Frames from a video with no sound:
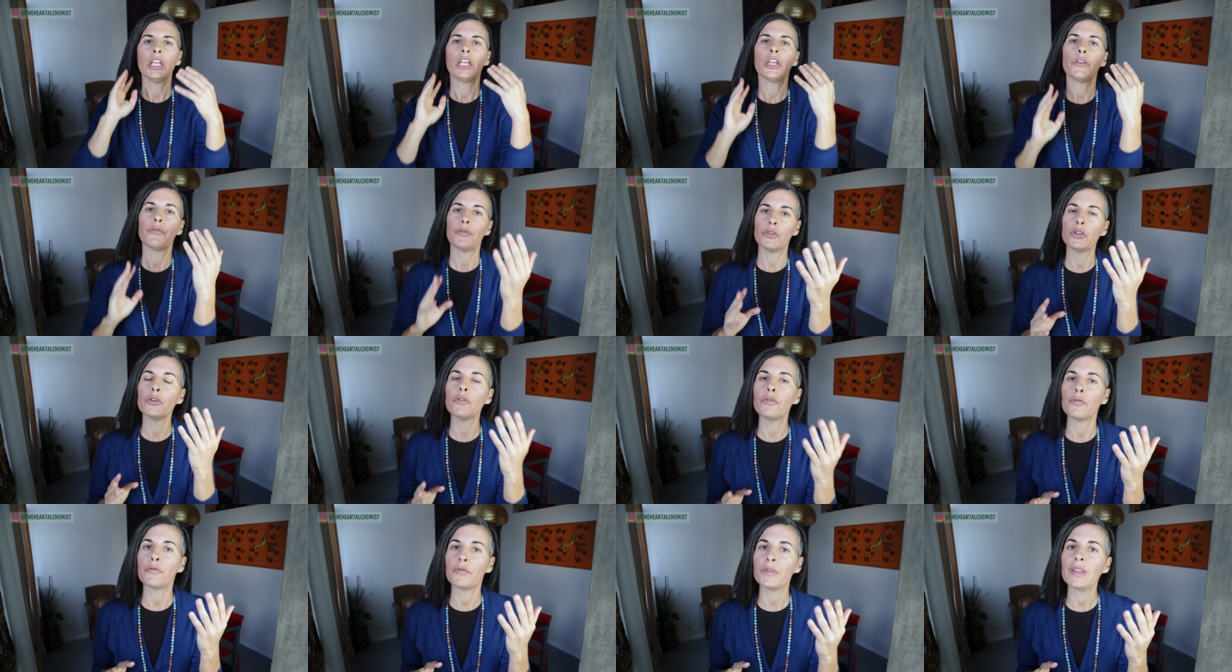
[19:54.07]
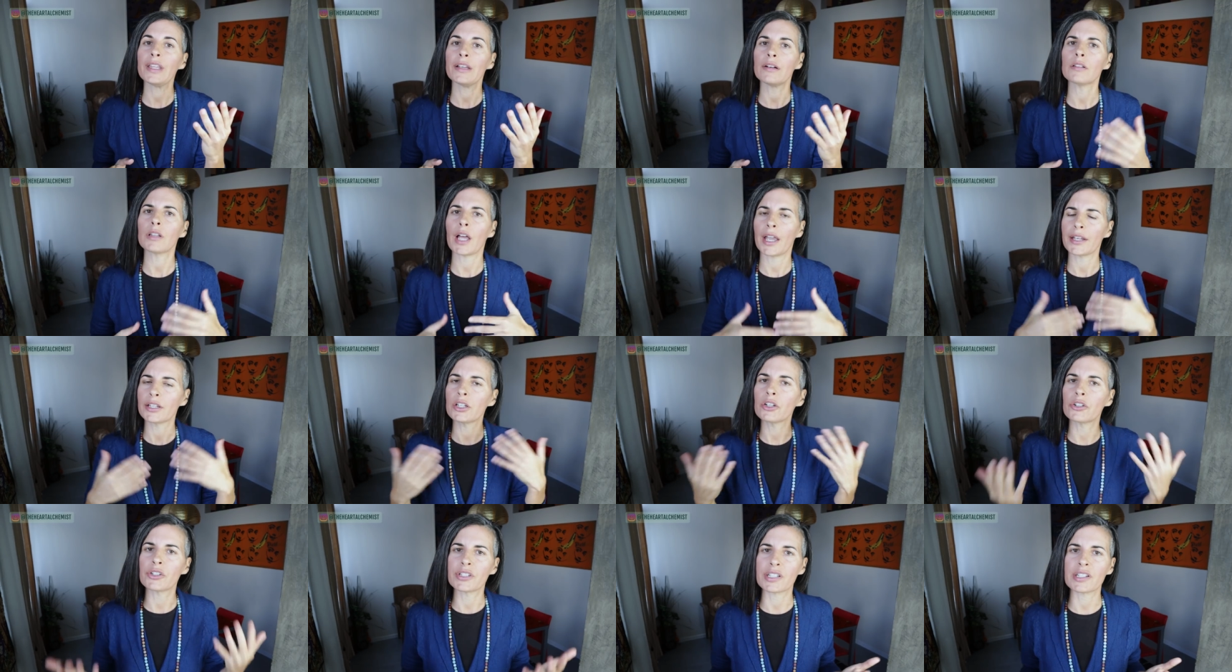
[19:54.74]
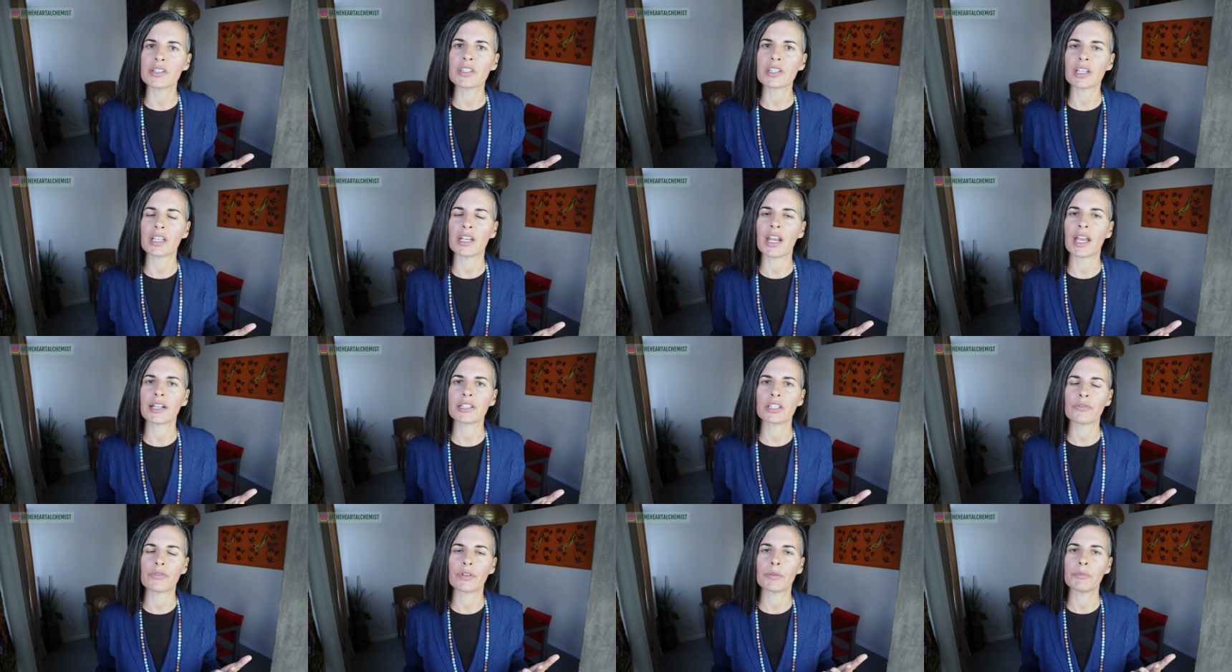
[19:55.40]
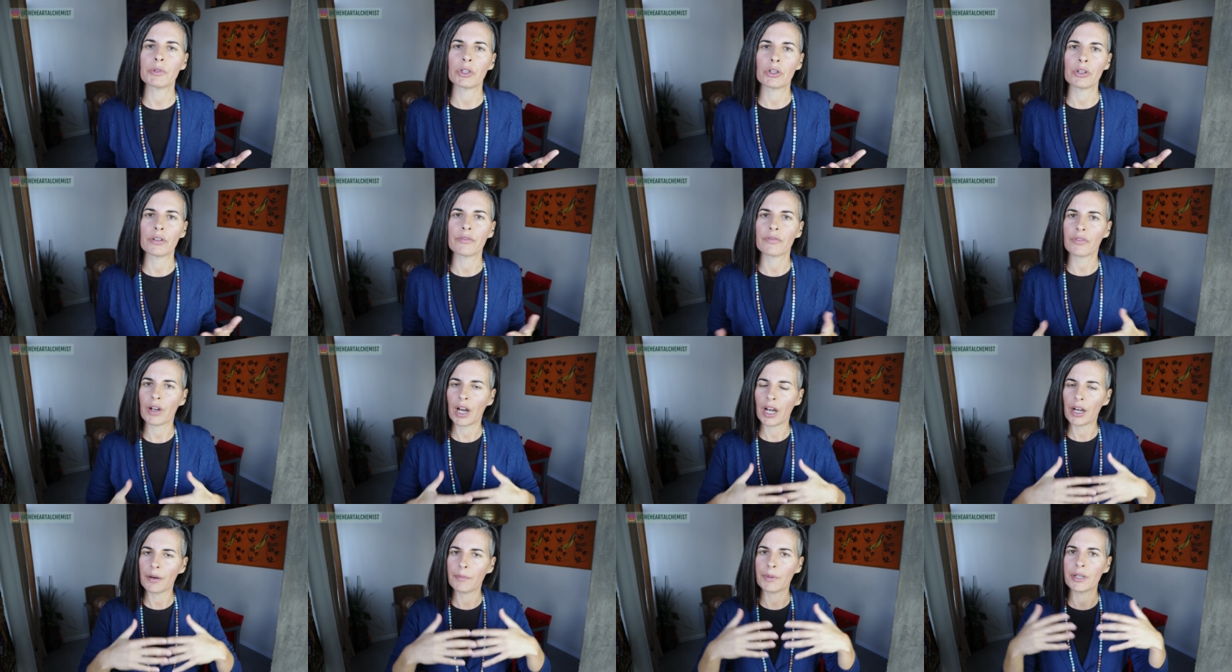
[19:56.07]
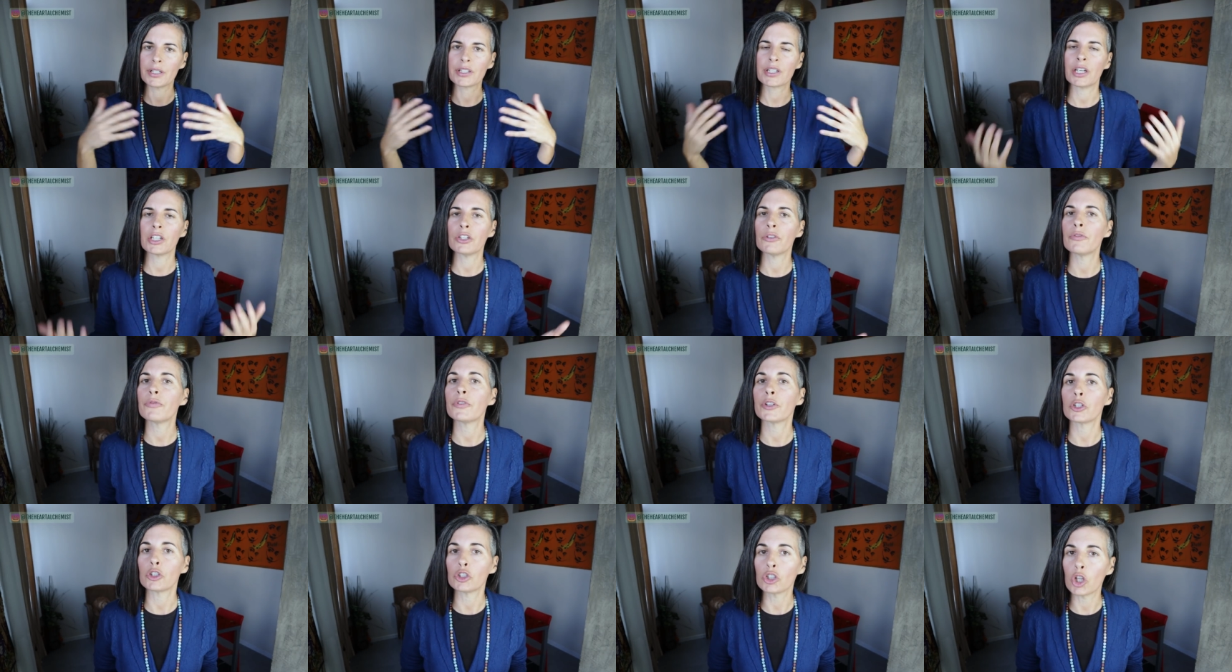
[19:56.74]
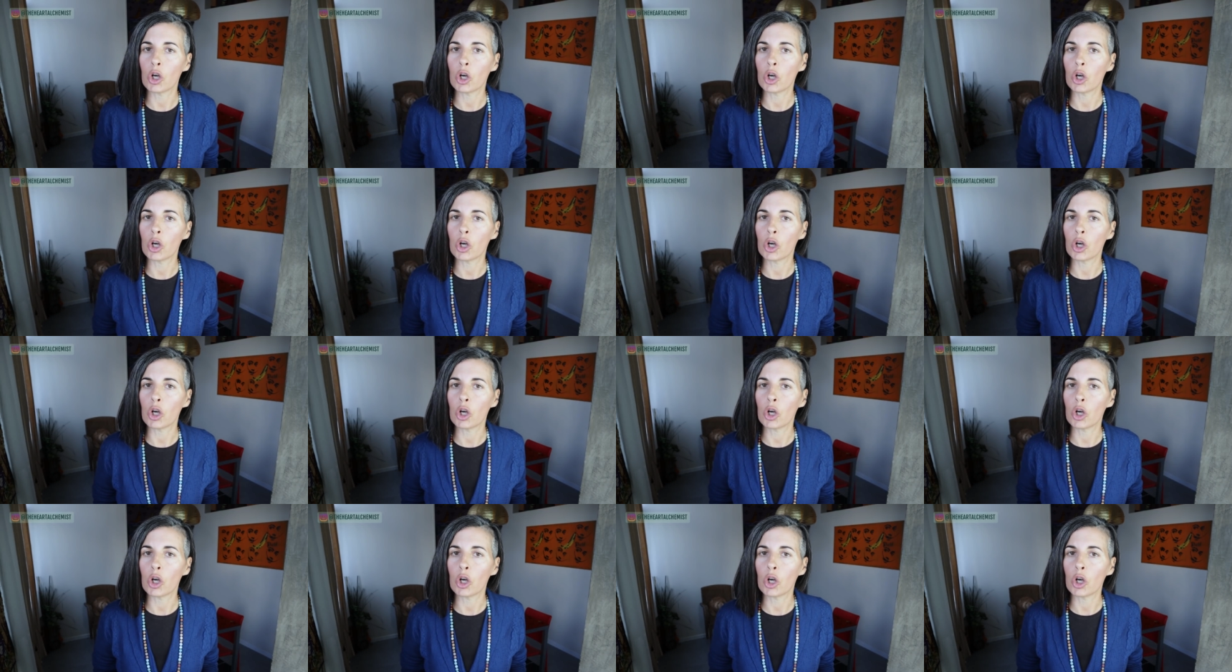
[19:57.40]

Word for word: If you feel like you're disconnected from your environment and you feel